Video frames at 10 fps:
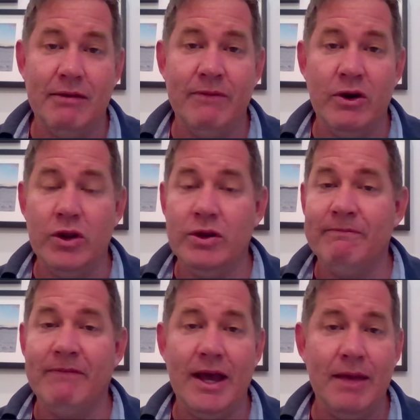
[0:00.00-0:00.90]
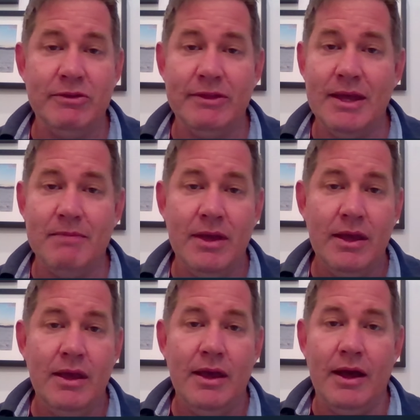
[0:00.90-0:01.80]
got a very good vibe to them,
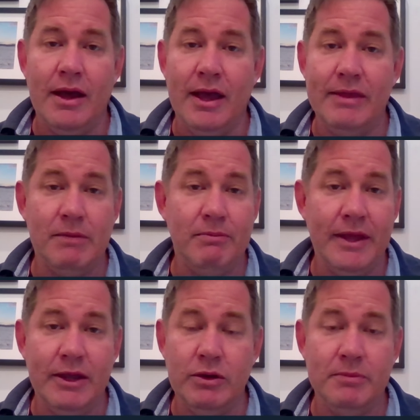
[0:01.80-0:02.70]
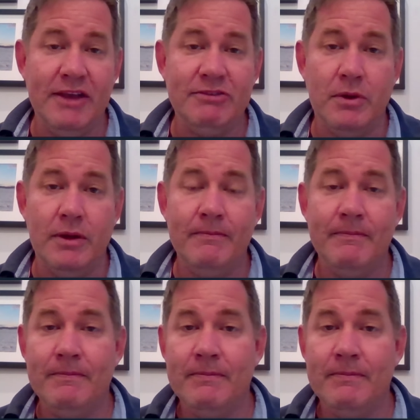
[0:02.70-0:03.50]
and they're playing good baseball.